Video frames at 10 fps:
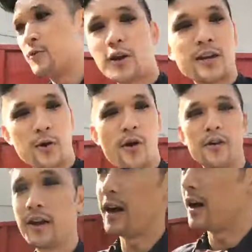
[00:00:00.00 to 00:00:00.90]
tried to go
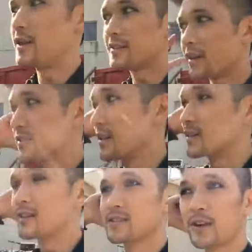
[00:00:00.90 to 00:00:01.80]
inside set
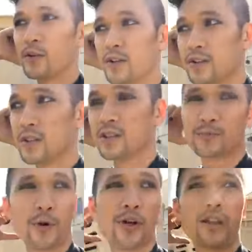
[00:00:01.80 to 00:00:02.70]
because I wanted to
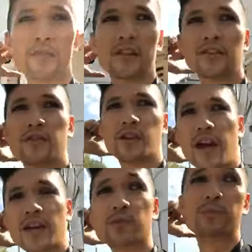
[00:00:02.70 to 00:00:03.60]
spoil everything for you
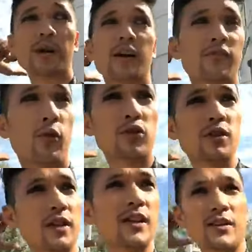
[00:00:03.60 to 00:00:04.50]
guys, but
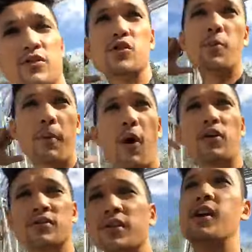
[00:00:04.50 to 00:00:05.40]
unfortunately there's no
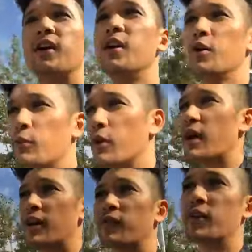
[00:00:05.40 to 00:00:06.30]
bars in there. We don't
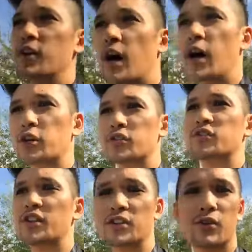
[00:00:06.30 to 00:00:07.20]
have a good
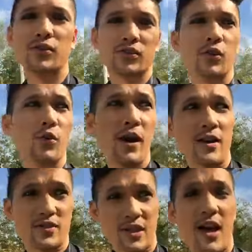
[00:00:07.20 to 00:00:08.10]
signal, so we're
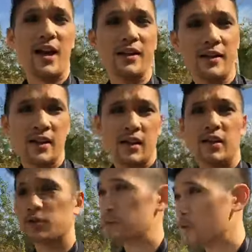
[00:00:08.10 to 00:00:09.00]
outside in
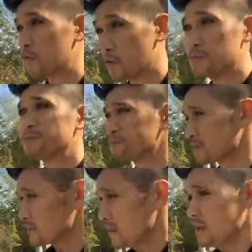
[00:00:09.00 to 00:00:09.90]
this beautiful,
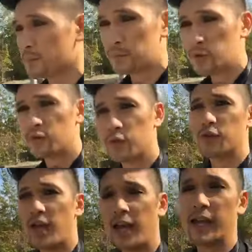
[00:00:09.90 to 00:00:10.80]
beautiful
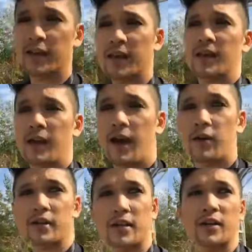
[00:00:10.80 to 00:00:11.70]
day out
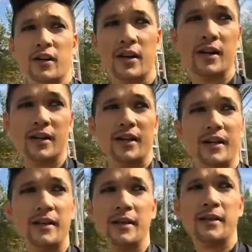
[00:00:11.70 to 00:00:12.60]
here
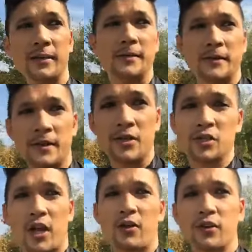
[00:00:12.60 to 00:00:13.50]
in
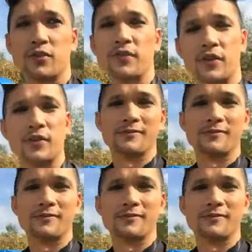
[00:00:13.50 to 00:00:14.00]
Shadowhunterville.